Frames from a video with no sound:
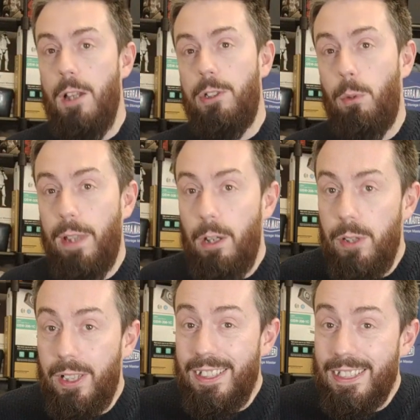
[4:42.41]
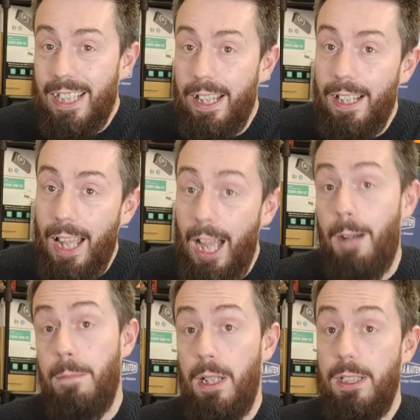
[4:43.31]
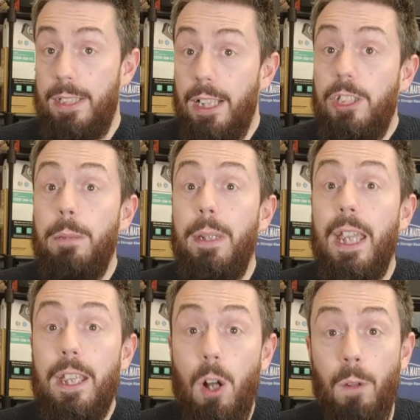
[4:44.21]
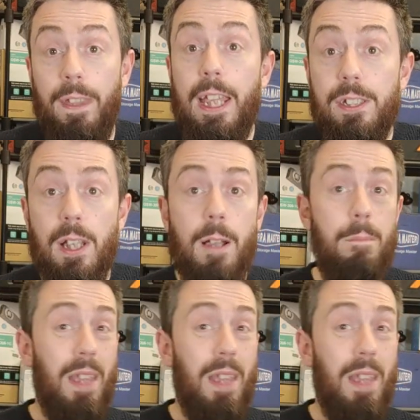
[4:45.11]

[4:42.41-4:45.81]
So although you can scale up to ten G B E on this,